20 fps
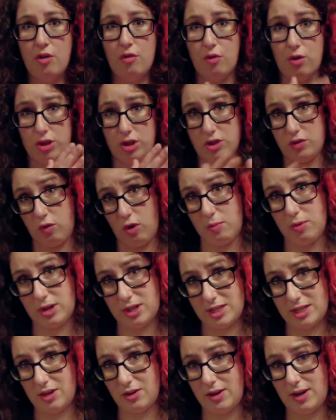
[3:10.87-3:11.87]
for this four
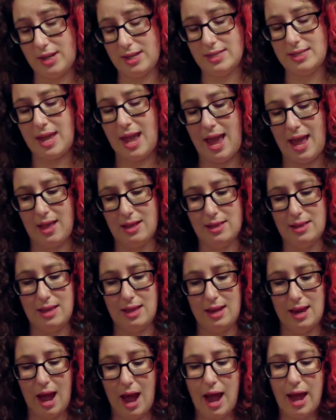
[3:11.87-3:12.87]
book series and
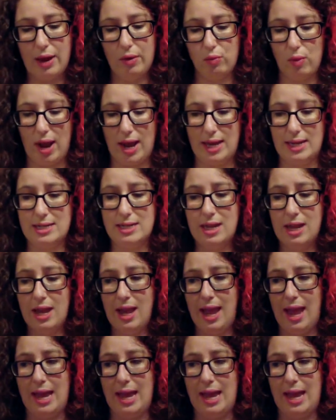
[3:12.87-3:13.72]
then I write